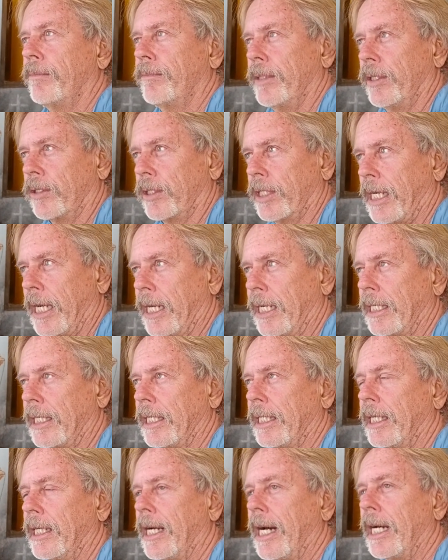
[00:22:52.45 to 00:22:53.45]
Bill
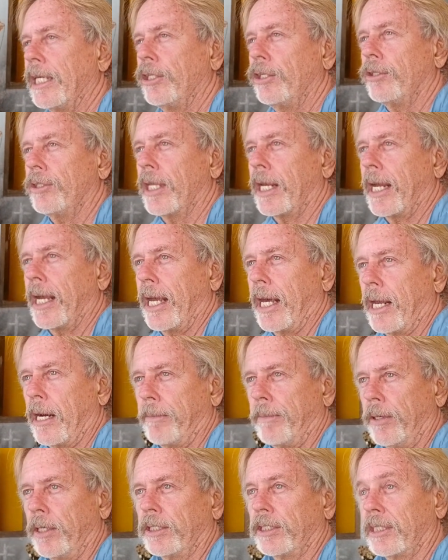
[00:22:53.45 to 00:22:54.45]
Kennedy, I knew that I had
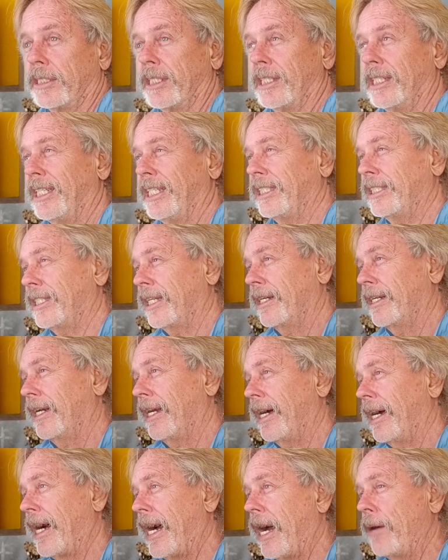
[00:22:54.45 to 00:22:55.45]
a person. He said,
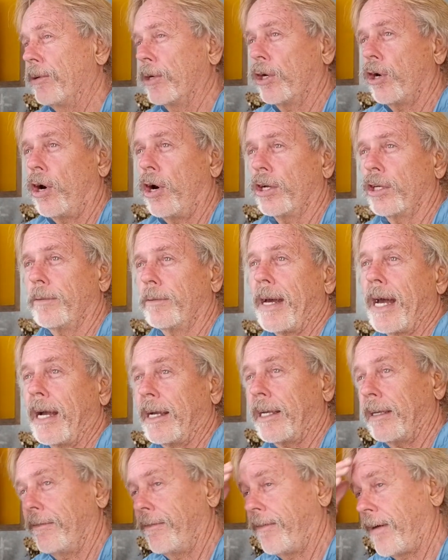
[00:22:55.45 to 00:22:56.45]
I will call you
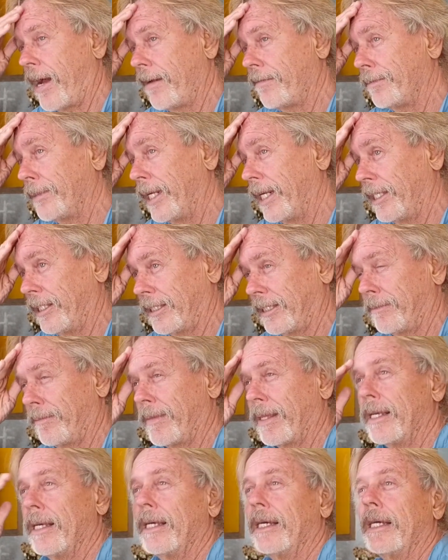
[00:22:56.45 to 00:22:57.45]
back in 5 minutes.
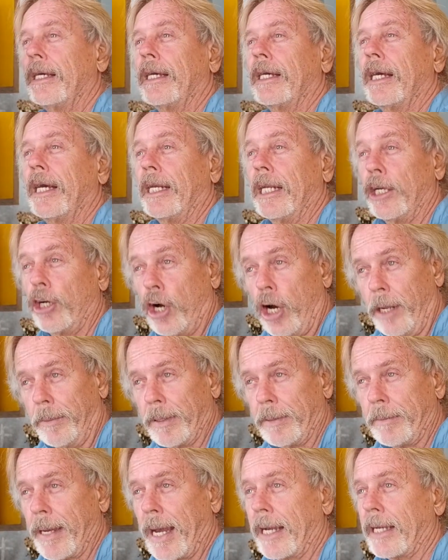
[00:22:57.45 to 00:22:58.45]
And he called
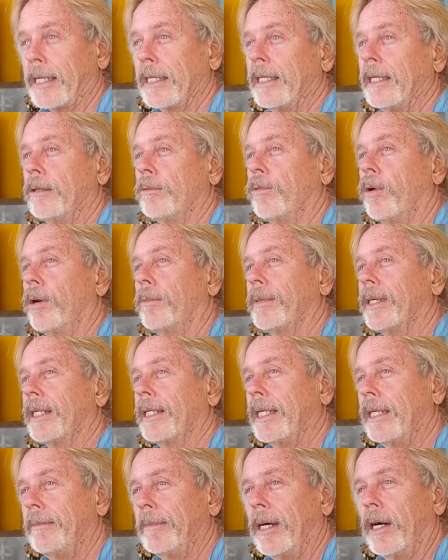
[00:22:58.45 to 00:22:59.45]
me back. He wrote me
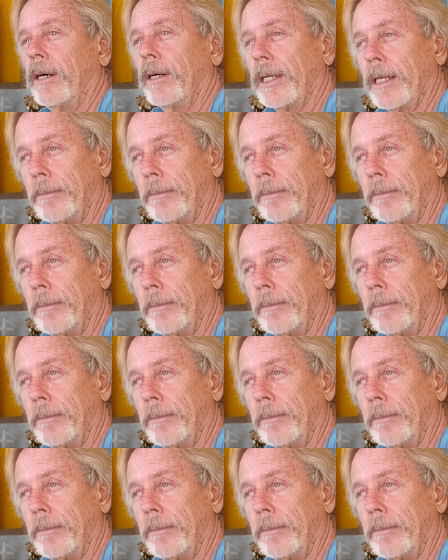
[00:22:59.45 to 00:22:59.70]
an email.